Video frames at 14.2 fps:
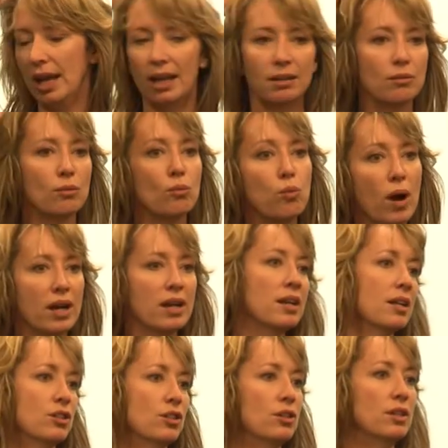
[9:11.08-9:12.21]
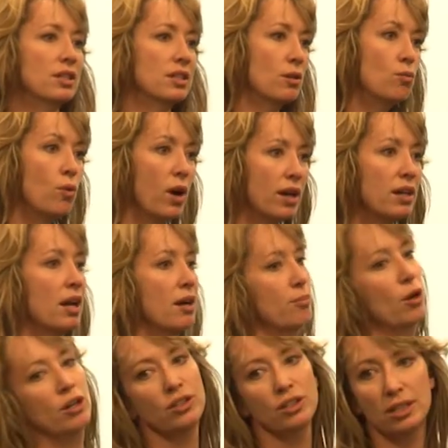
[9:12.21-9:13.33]
And why don't I do this? And why don't I
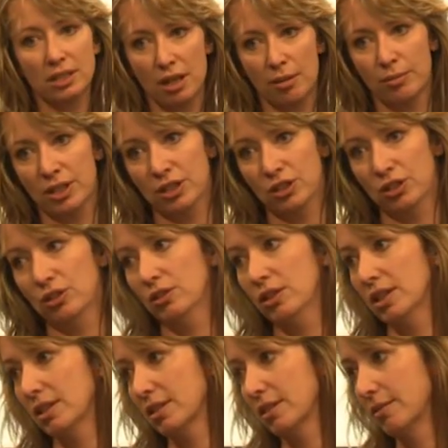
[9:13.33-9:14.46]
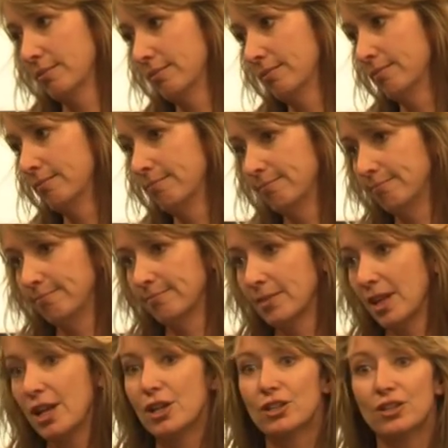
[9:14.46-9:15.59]
approach this company to do this?
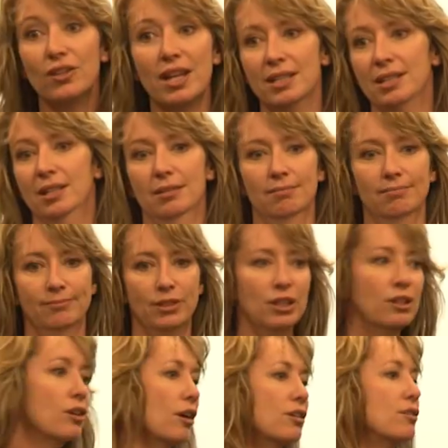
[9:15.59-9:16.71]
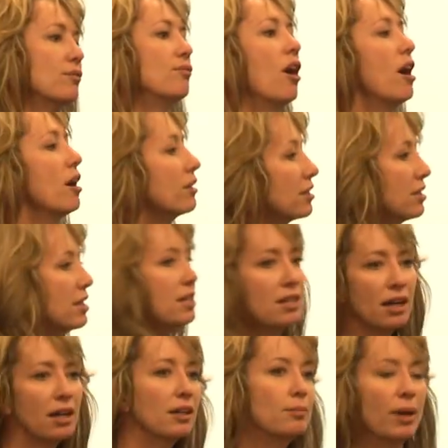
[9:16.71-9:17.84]
So that's it. So I can go into vast
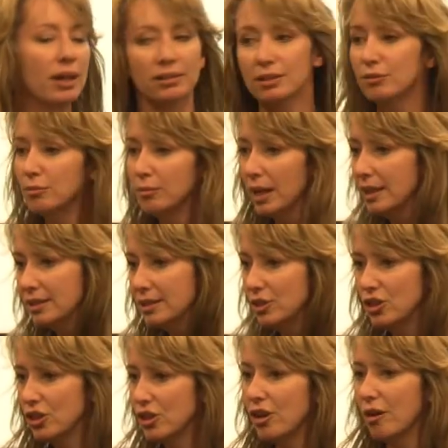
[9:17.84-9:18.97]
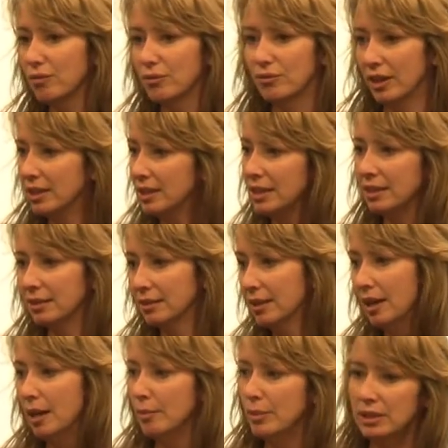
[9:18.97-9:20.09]
detail about different places. You can go for funding and
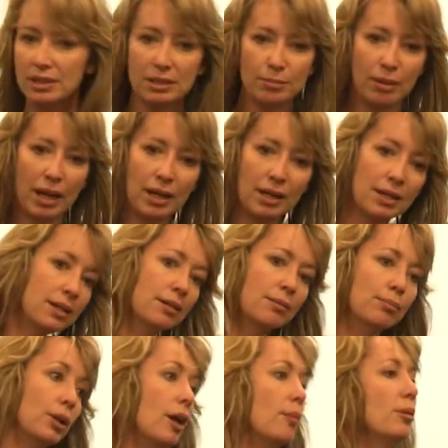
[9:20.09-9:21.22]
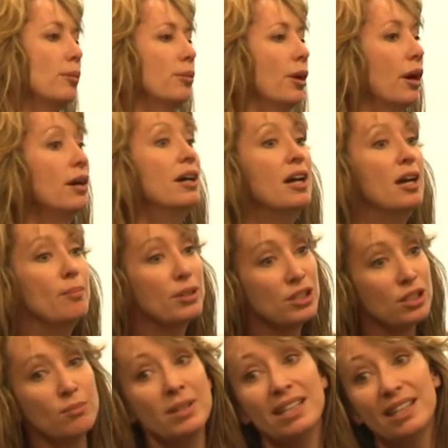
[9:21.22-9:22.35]
business planning and blah, blah, blah. But
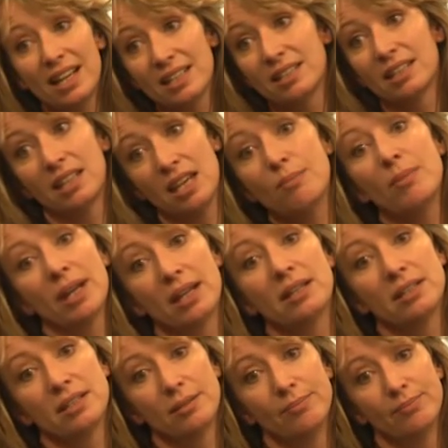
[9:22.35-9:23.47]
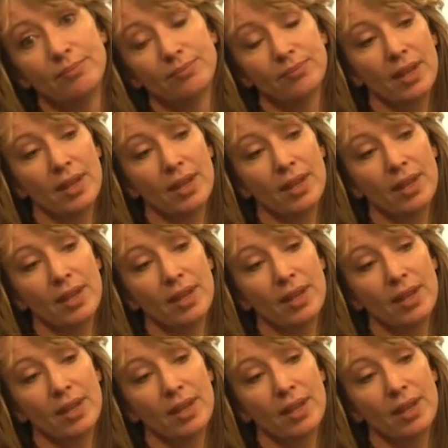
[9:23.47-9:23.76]
to me, that's the key mechanism.